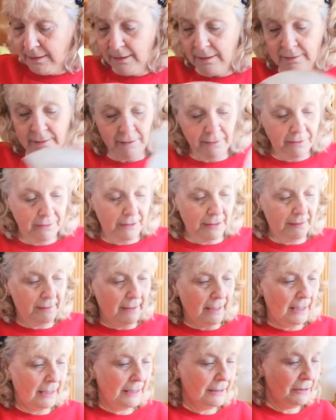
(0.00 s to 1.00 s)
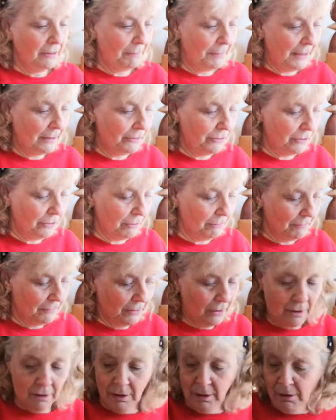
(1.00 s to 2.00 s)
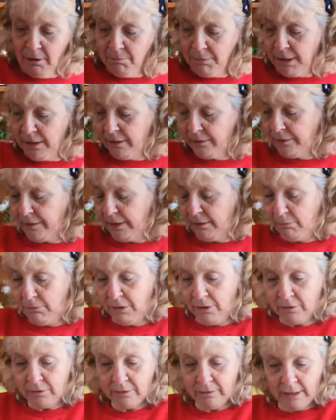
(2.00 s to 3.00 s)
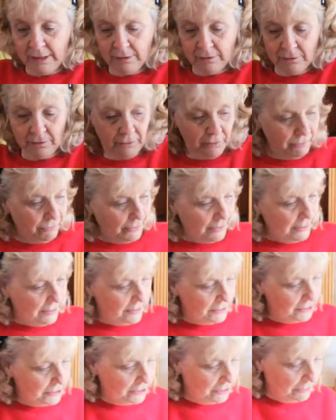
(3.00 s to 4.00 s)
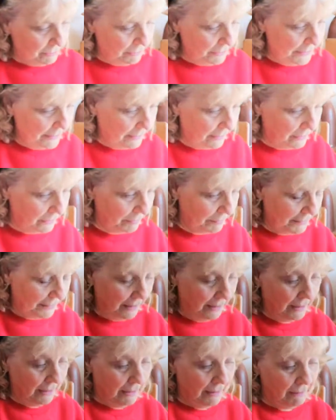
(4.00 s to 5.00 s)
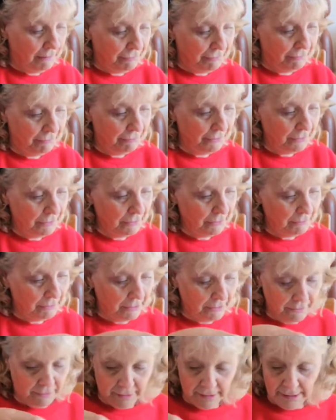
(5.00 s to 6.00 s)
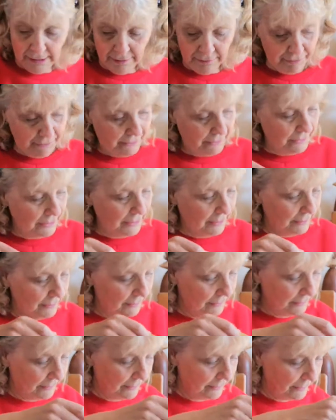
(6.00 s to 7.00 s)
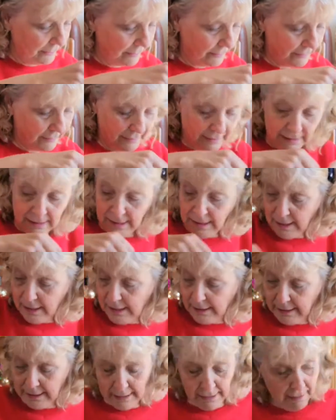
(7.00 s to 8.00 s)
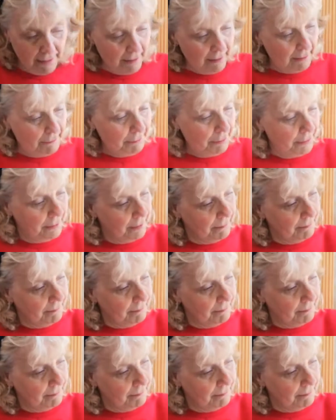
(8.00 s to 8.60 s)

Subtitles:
another thing to hang in your bedroom. By the time lockdown's finished, your windows will be full, won't they, of things hanging up.